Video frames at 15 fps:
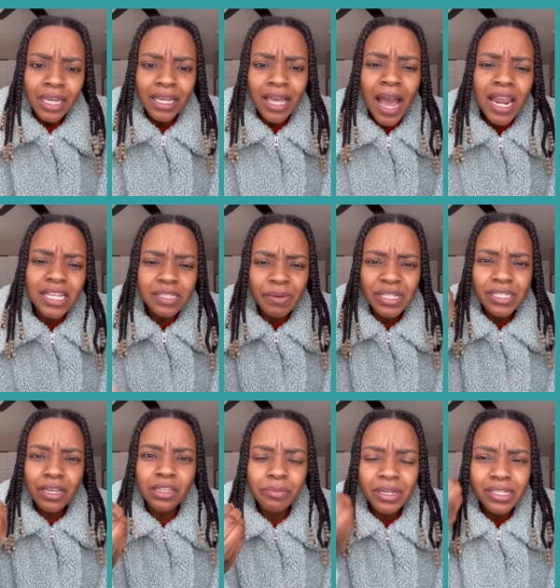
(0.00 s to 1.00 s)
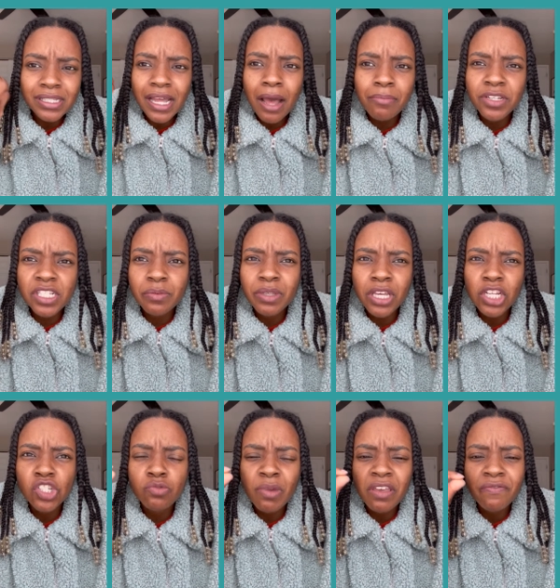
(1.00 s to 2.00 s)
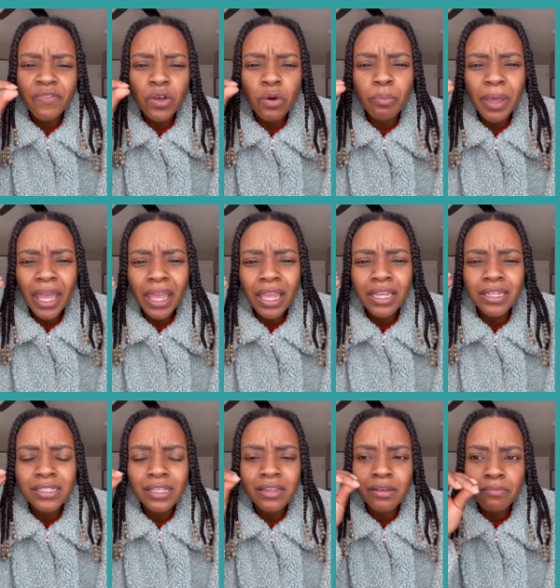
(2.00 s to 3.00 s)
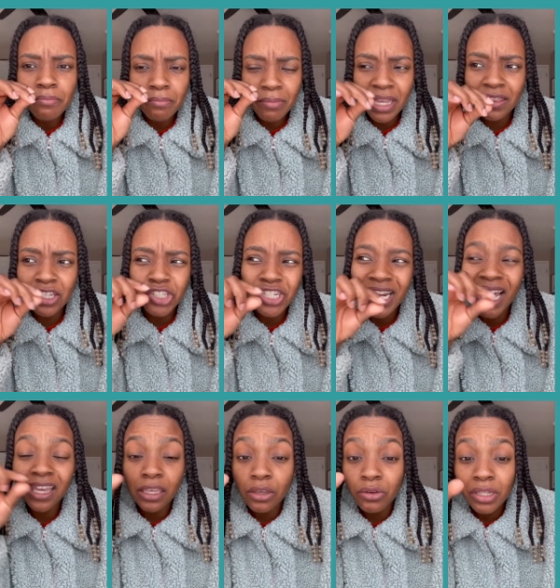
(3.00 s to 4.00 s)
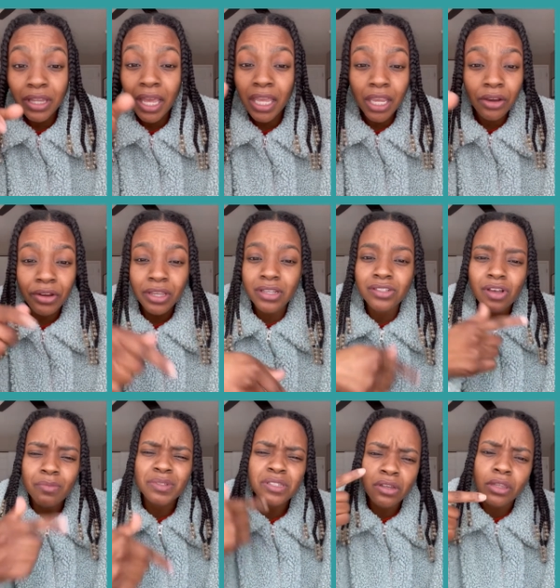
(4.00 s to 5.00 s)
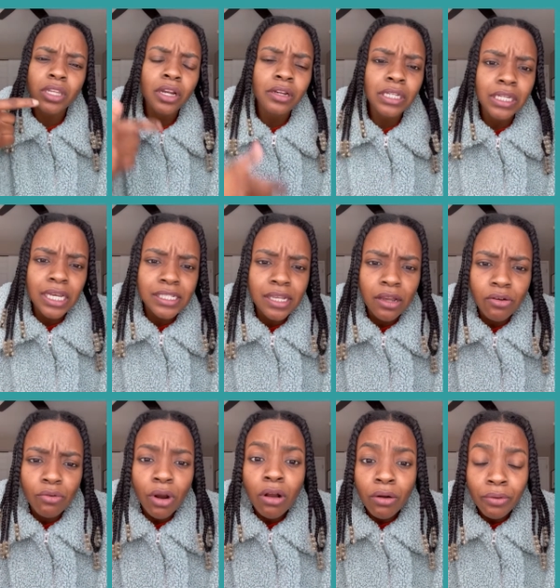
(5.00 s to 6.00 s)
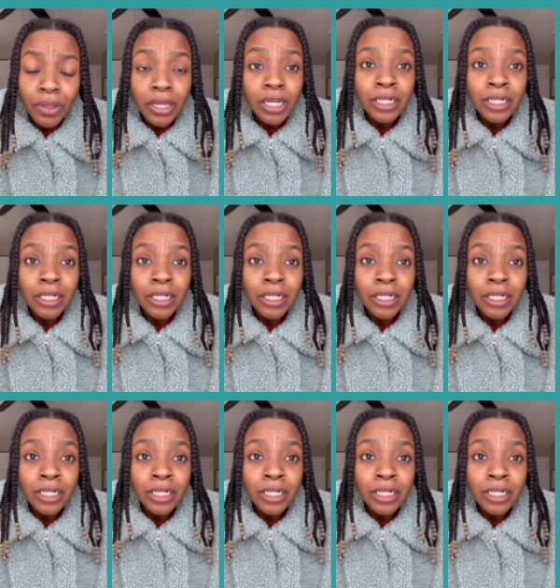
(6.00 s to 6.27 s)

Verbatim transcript: God has been telling me to stop just because you may feel pain doesn't mean that you're not healed in that area. So I'm still learning as I grow.